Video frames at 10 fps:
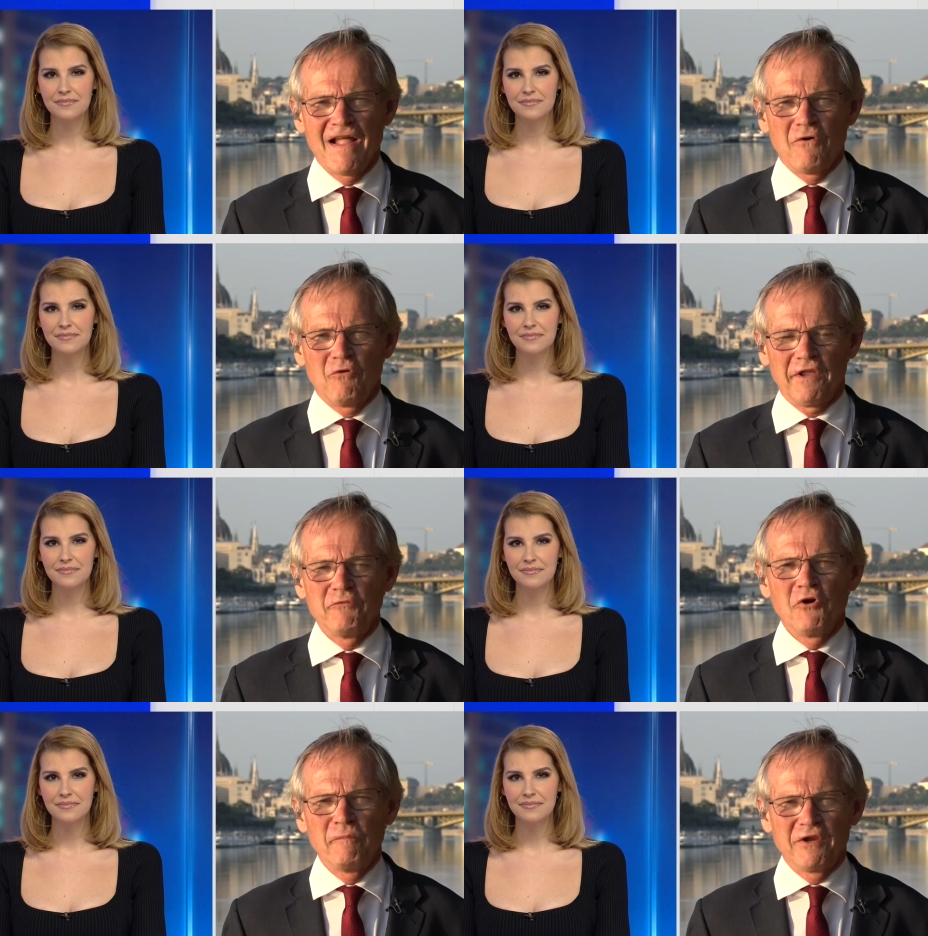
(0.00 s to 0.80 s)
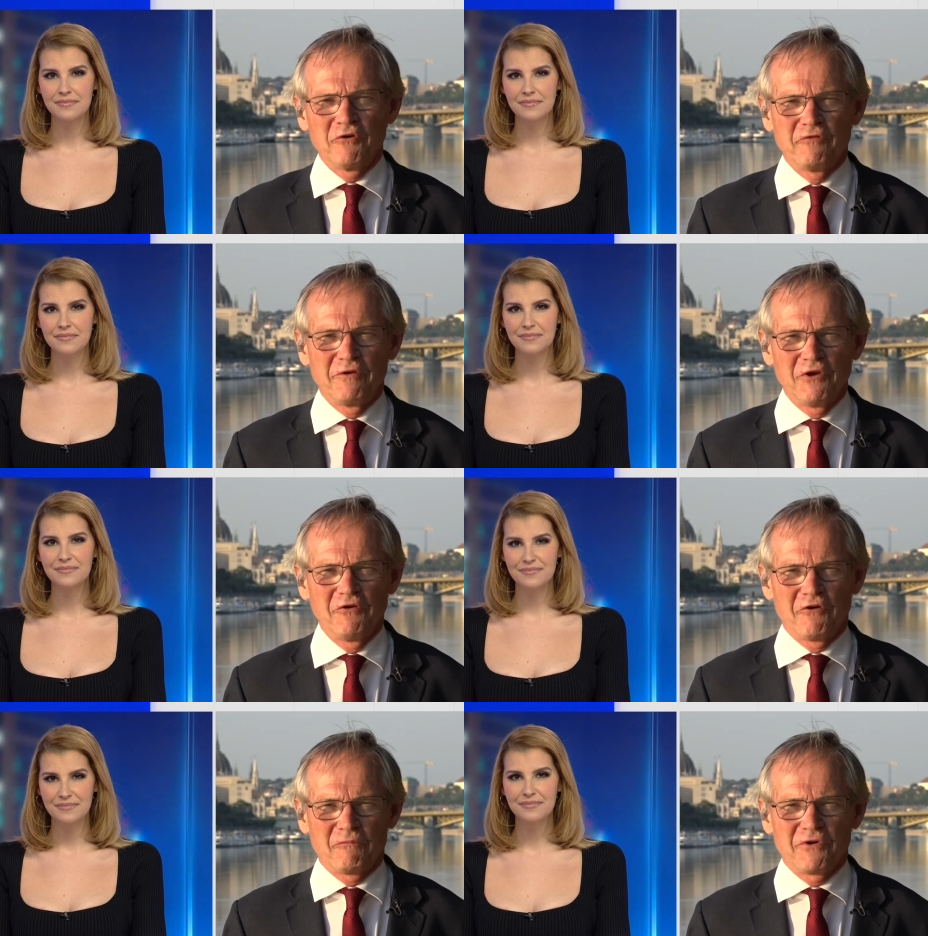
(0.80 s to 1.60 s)
Speaker 1: Well, he will be good for
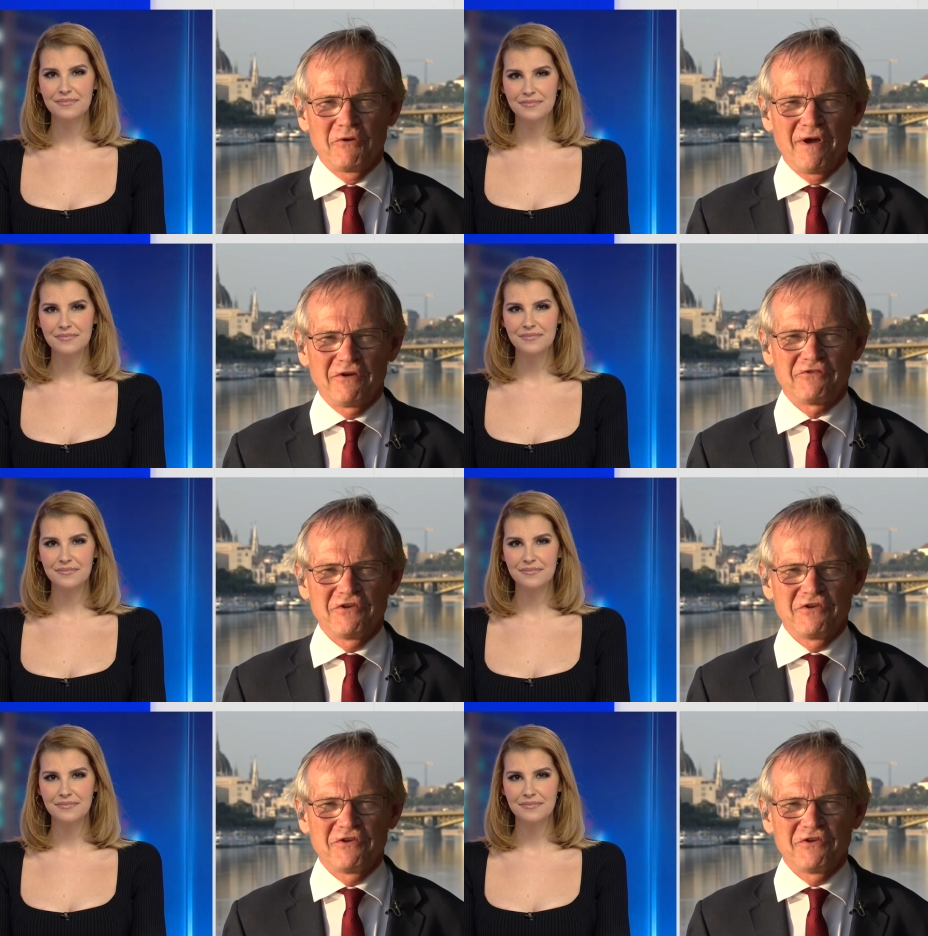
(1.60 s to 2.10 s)
Europe, but amongst the